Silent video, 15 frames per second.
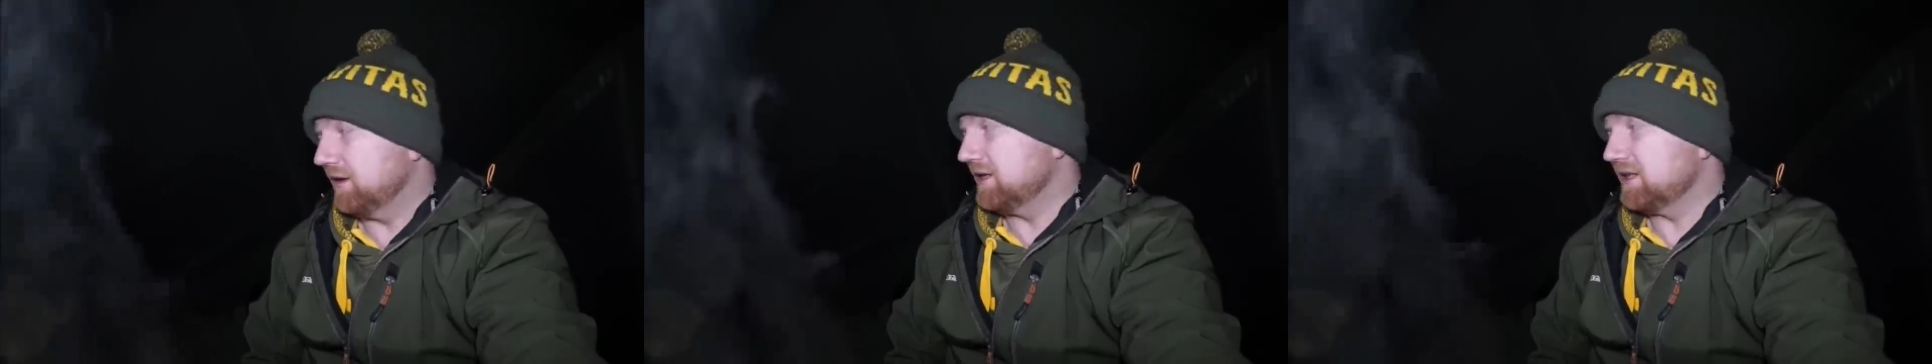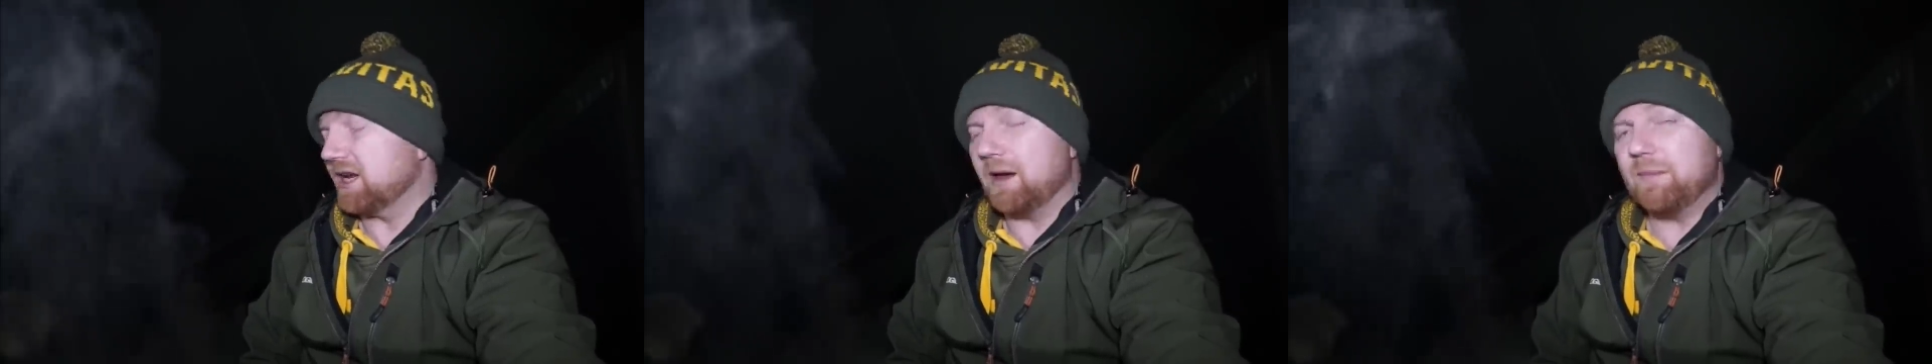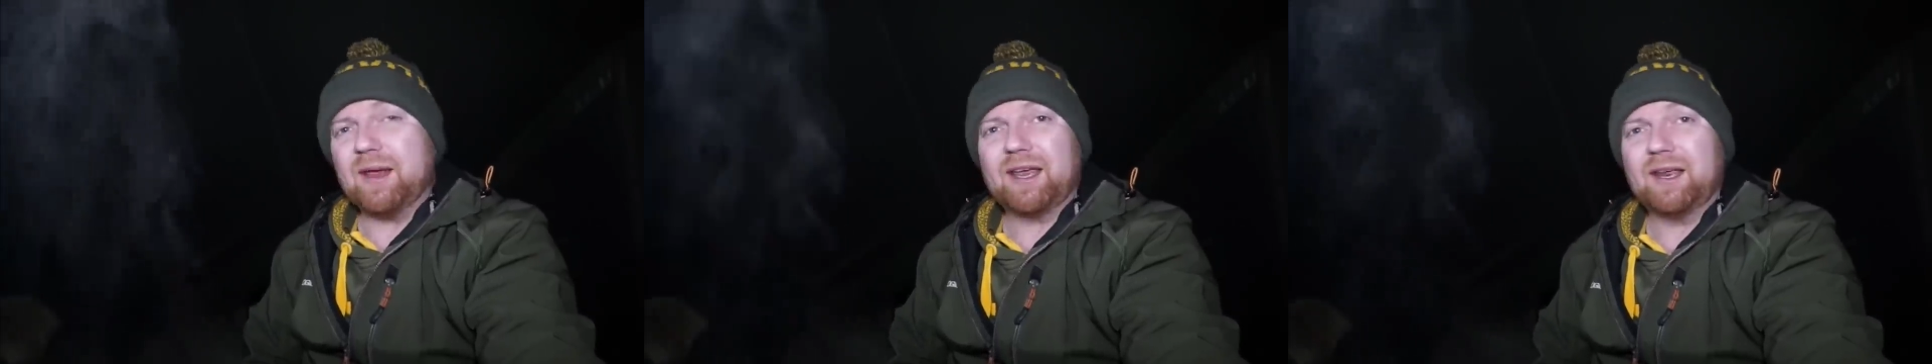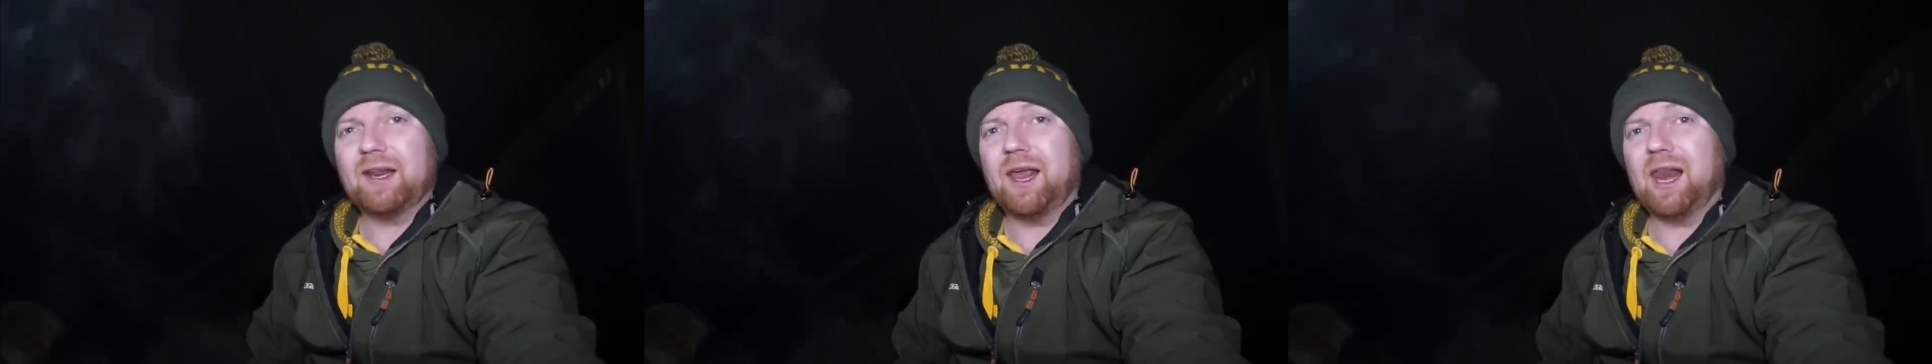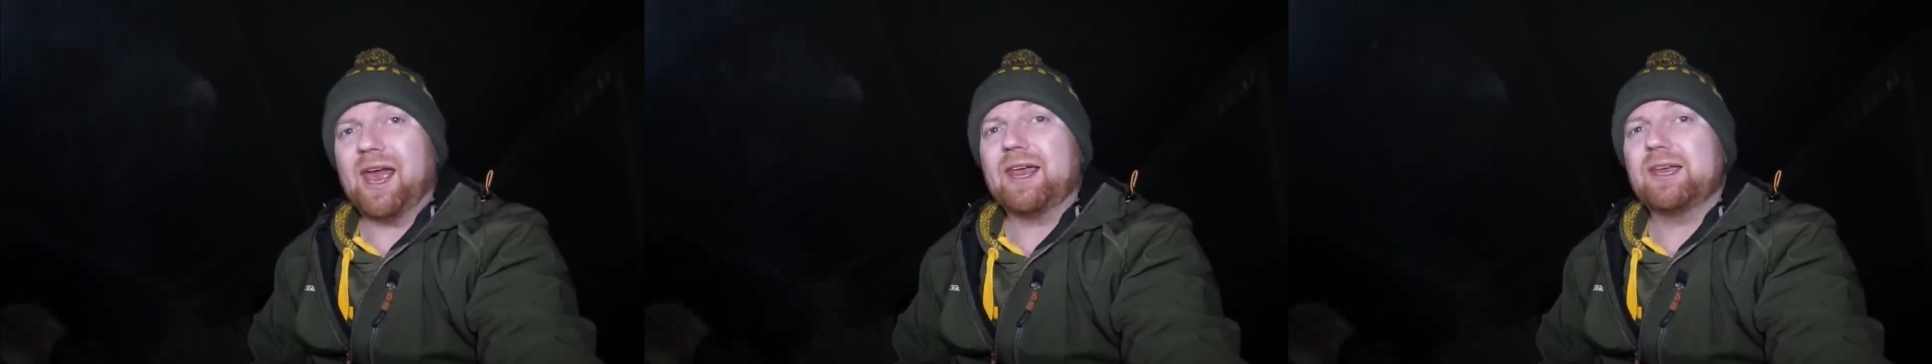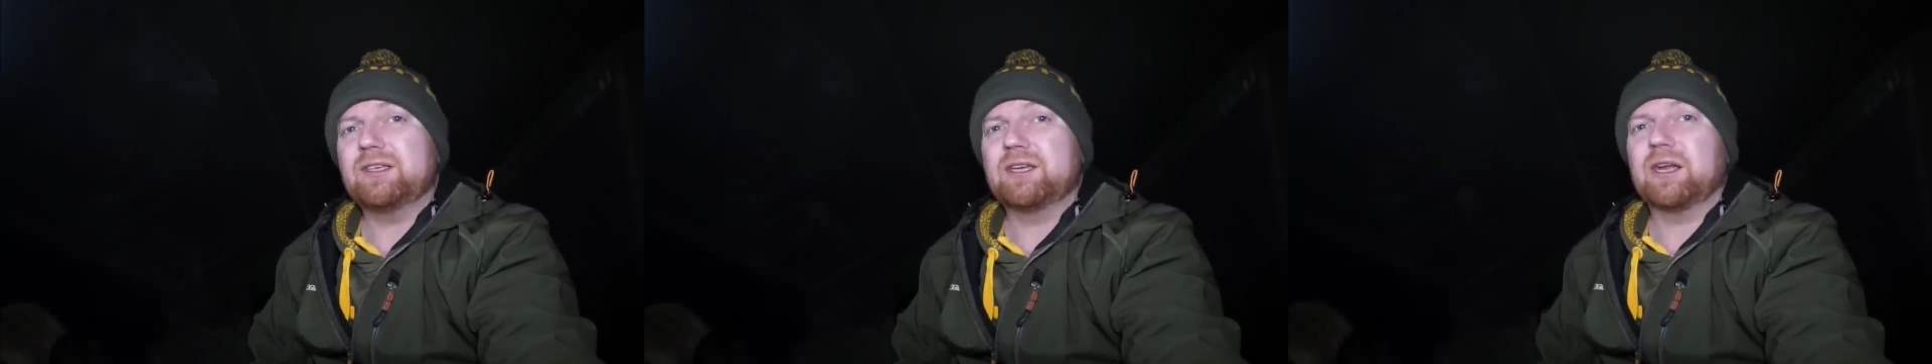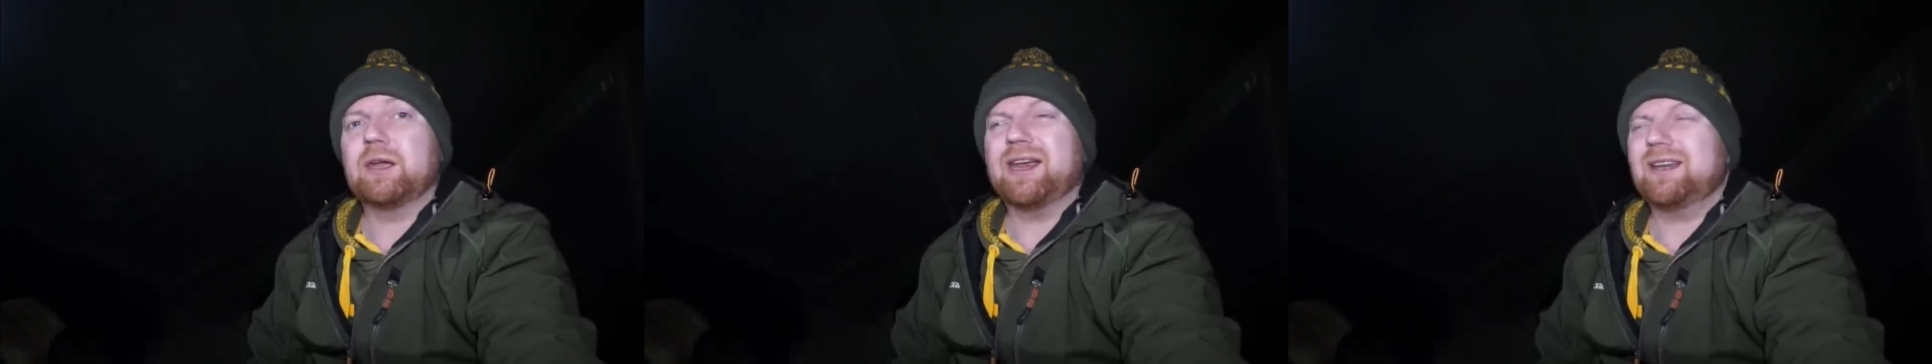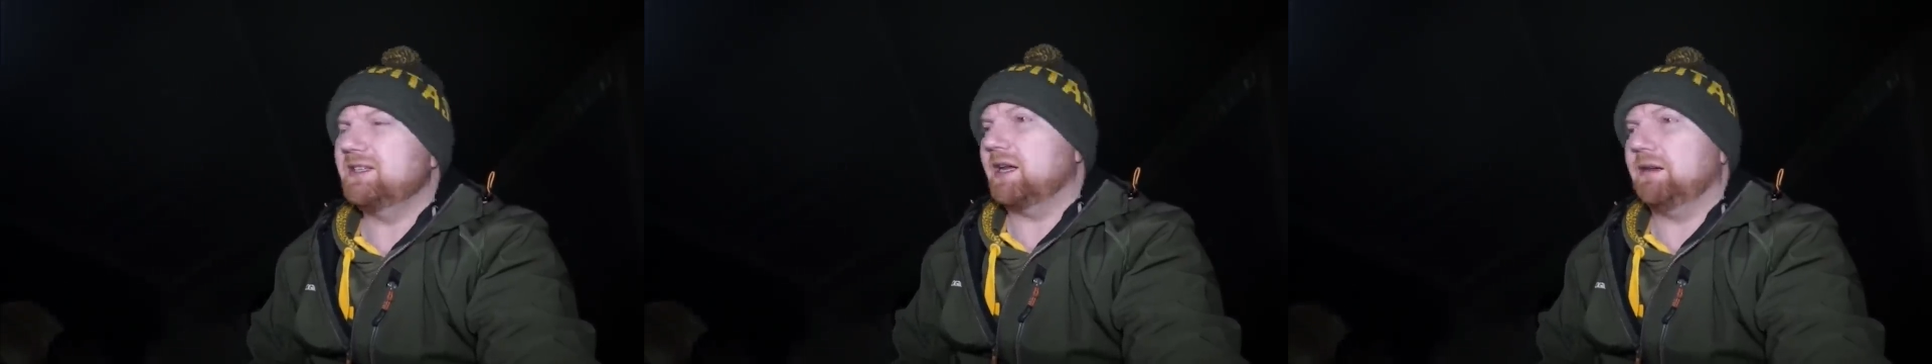they start making little eggs,
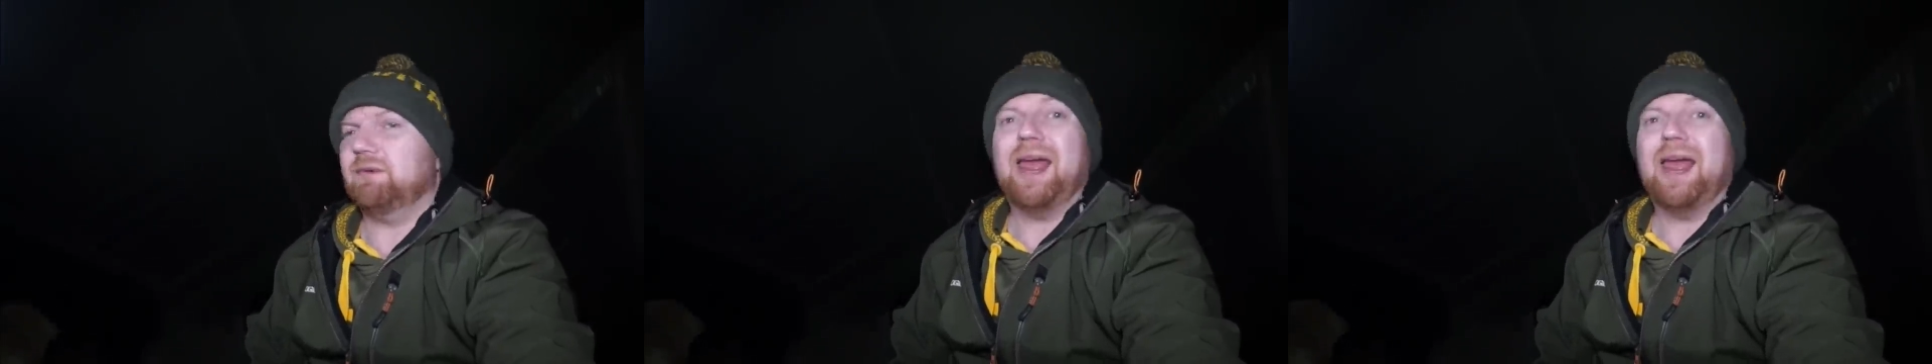eggs,